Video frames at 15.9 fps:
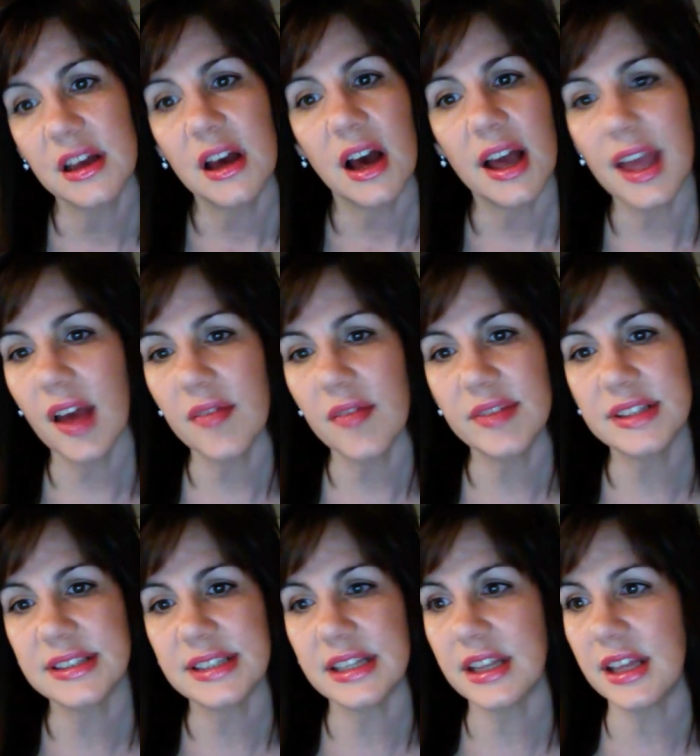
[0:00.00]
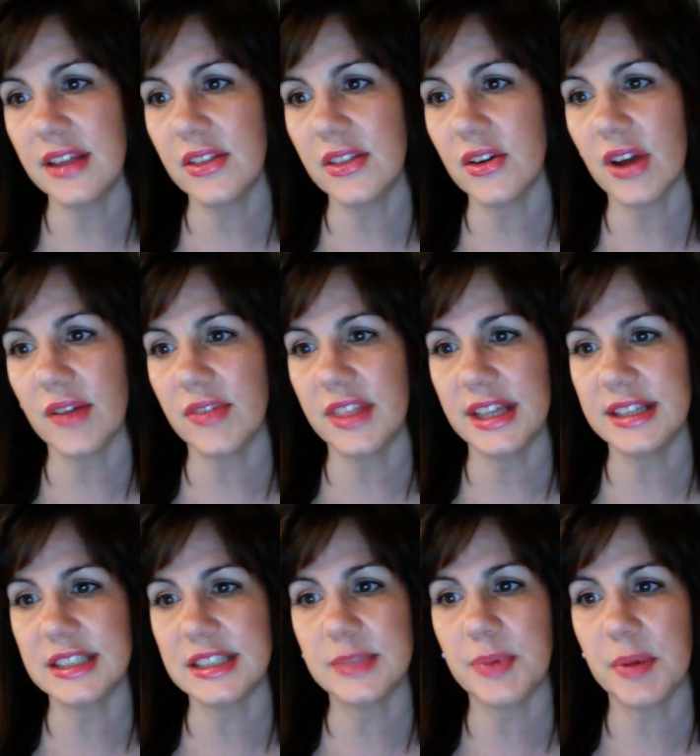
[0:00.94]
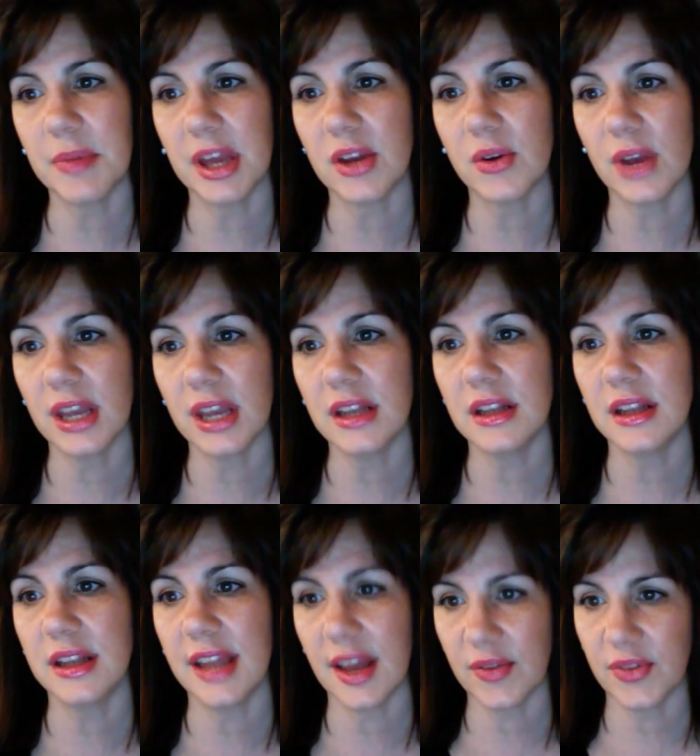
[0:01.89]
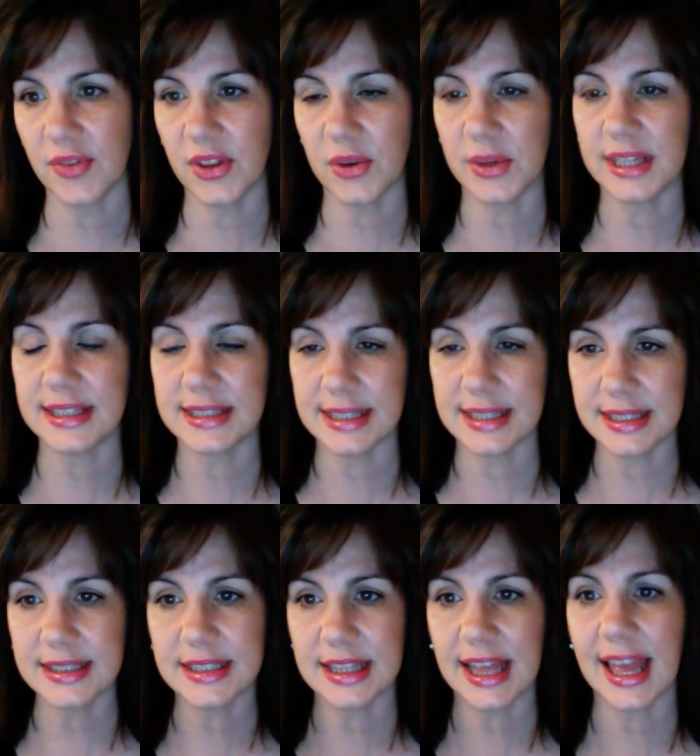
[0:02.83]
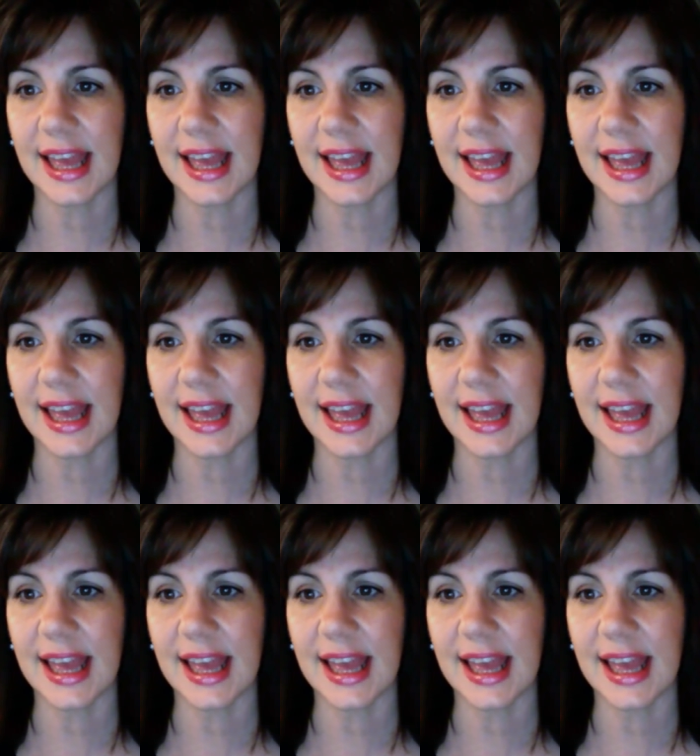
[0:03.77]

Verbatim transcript: I haven't seen either of these, but my great nephew insists they